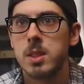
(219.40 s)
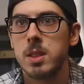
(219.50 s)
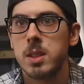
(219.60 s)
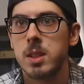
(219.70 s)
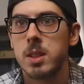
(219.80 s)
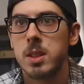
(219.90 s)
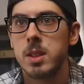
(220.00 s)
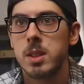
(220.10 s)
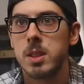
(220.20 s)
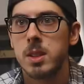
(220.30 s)

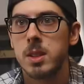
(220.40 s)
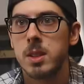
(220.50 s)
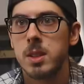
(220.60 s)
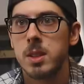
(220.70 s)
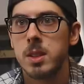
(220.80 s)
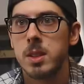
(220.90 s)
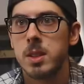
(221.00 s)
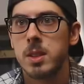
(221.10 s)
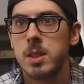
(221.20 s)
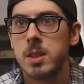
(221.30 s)

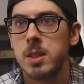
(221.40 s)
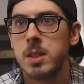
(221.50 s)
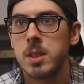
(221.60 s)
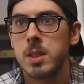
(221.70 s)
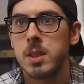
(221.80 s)
[no speech]